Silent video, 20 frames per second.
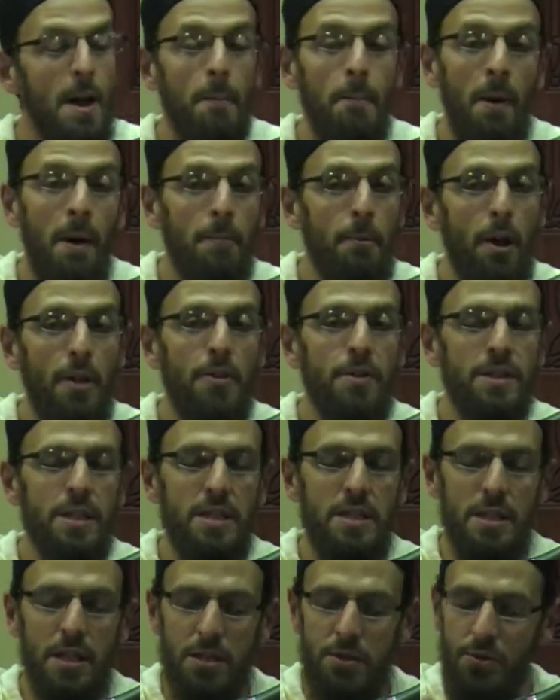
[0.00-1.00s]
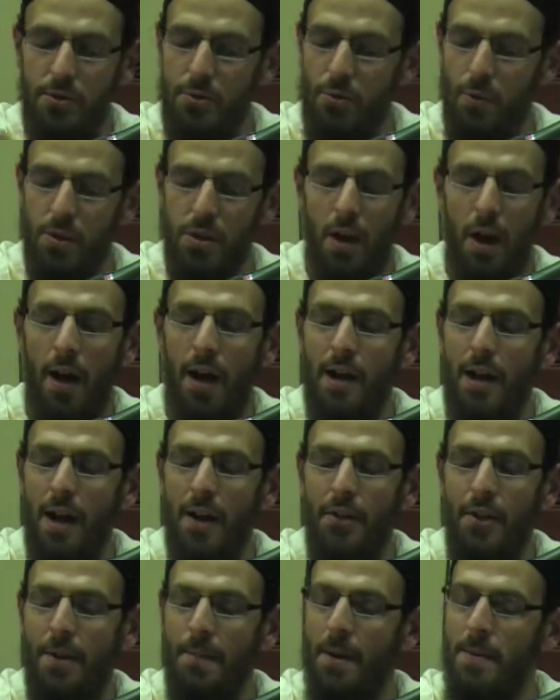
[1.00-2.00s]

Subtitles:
My brothers and sisters, wallahi al-azim,